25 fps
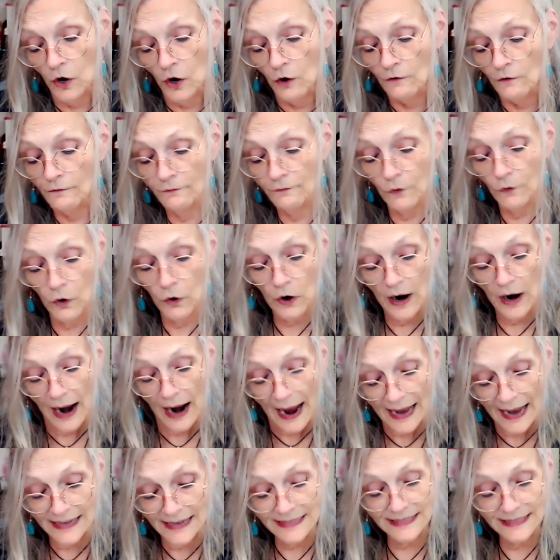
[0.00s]
for
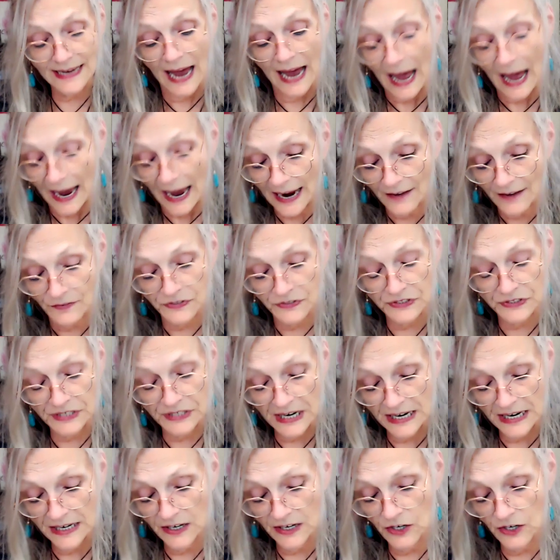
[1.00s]
as I have
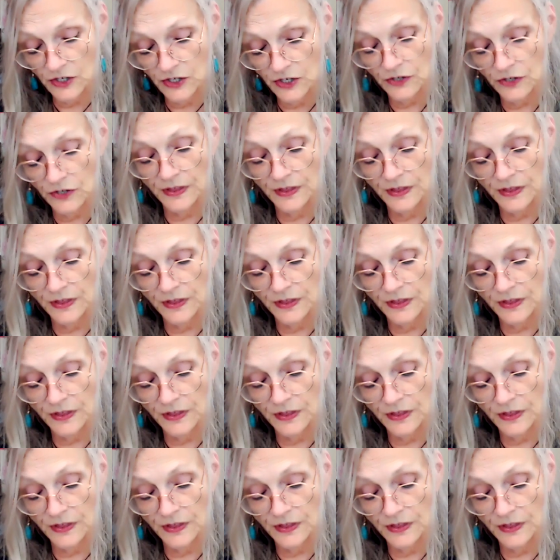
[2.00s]
stated,